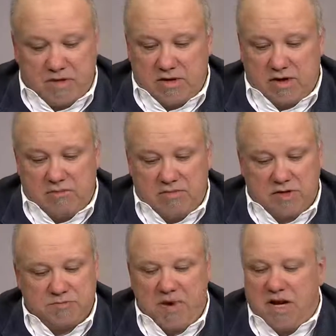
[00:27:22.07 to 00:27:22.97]

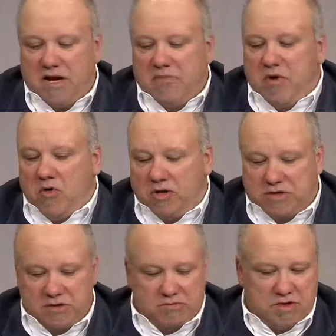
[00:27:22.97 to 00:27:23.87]
There's many
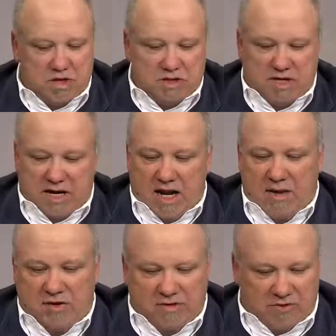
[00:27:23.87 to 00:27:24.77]
components to
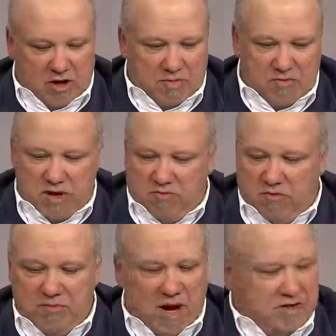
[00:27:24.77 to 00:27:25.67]
economic development.
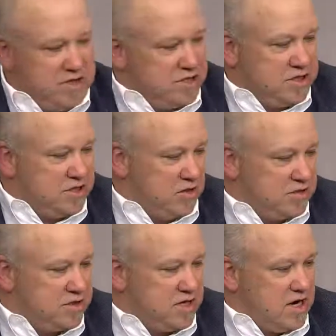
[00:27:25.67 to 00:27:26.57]
These
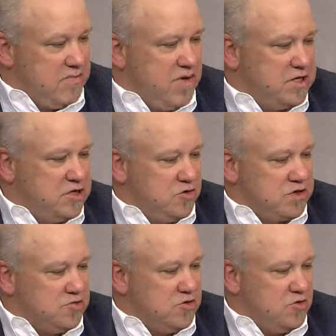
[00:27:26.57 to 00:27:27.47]
consultants mentioned to
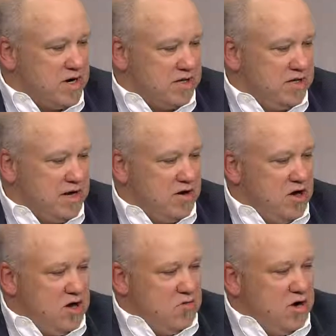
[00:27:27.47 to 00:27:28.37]
us real quickly that
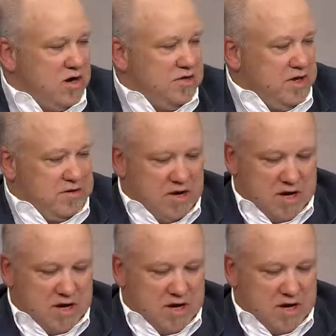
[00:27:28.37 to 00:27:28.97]
one of the